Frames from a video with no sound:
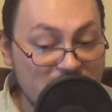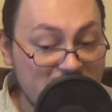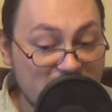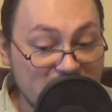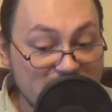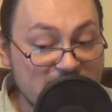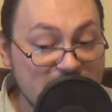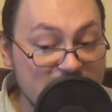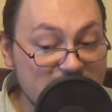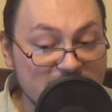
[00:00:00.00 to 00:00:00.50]
in
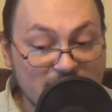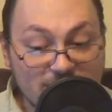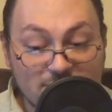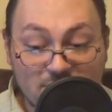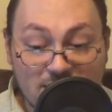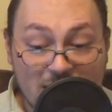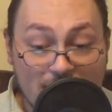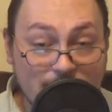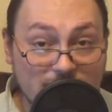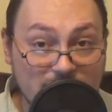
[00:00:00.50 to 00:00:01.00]
the sense
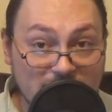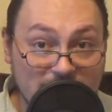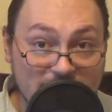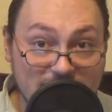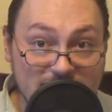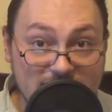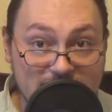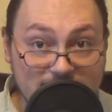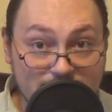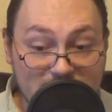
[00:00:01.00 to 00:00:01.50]
of
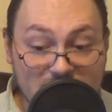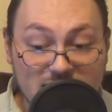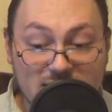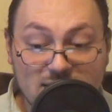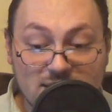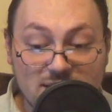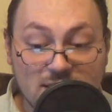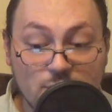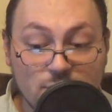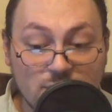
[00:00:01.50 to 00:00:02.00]
capitalists,
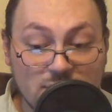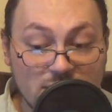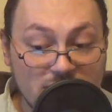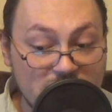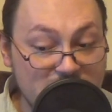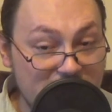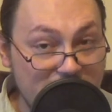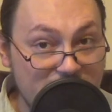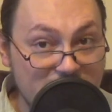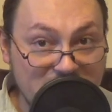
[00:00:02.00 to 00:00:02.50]
business
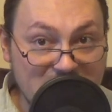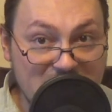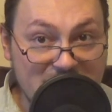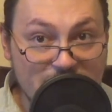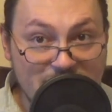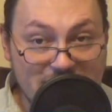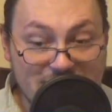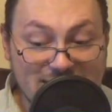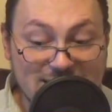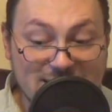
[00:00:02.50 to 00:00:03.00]
owners,
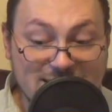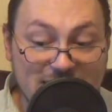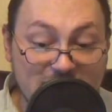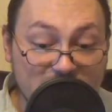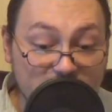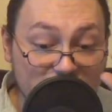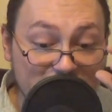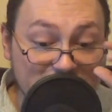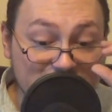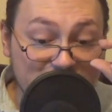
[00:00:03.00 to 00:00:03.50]
libertarians,
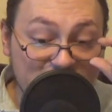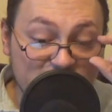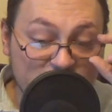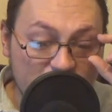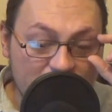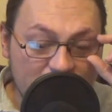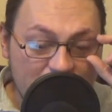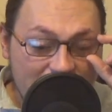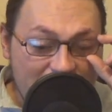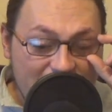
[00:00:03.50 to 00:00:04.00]
etc.,
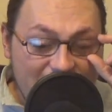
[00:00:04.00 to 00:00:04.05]
etc.